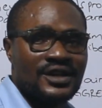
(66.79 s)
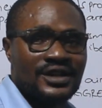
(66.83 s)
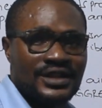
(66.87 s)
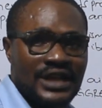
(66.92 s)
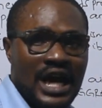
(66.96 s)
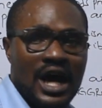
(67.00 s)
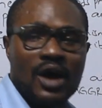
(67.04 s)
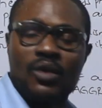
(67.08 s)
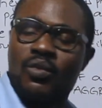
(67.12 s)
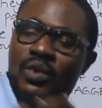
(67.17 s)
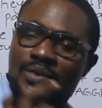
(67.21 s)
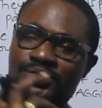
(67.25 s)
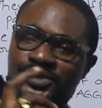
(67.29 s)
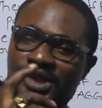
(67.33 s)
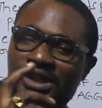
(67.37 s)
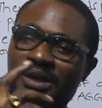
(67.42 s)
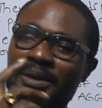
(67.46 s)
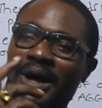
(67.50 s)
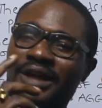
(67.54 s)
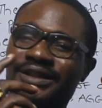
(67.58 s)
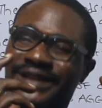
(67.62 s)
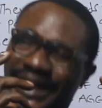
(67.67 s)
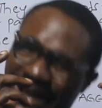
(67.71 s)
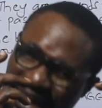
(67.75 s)
Now, when we talk
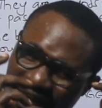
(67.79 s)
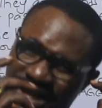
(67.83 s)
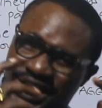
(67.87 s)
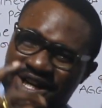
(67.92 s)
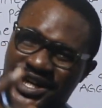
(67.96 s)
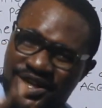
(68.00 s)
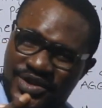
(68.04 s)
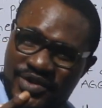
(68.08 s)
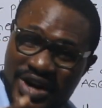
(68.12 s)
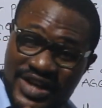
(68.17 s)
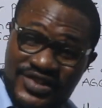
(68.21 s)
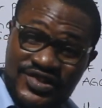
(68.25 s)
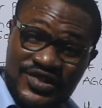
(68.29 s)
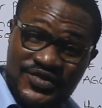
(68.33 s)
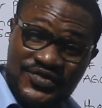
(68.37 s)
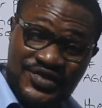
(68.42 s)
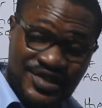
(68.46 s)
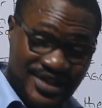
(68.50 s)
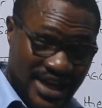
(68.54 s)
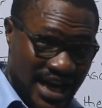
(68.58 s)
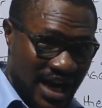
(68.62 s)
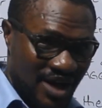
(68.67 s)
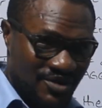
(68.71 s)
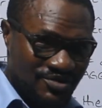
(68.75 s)
about ingressive
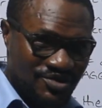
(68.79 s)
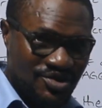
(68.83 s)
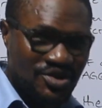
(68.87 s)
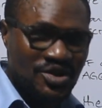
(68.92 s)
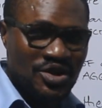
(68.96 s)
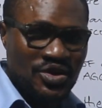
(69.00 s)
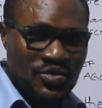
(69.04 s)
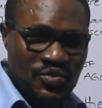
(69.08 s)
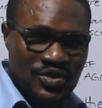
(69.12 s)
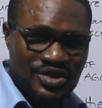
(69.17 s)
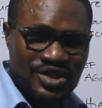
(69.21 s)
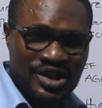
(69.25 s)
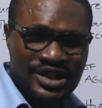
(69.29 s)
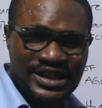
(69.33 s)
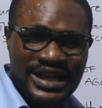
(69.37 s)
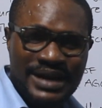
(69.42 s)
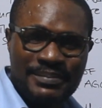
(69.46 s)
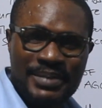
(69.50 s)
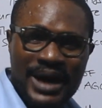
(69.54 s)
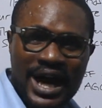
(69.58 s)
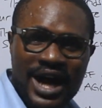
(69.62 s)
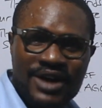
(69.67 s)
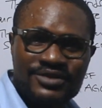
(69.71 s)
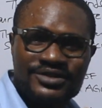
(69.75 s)
sounds, we're talking
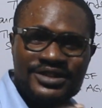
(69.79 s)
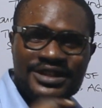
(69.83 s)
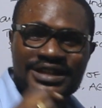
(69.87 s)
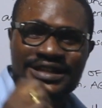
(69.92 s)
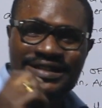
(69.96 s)
about